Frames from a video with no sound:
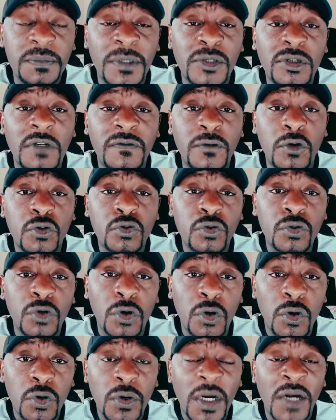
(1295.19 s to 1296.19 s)
but you have got to
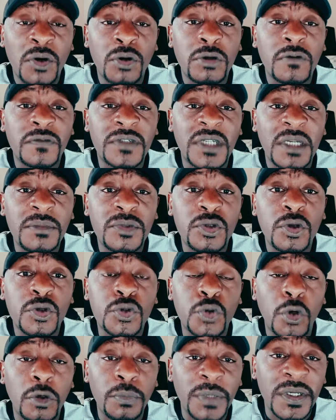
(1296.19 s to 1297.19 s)
know a lot of times your
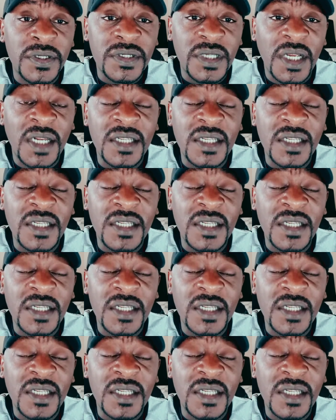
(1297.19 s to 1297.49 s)
soulmates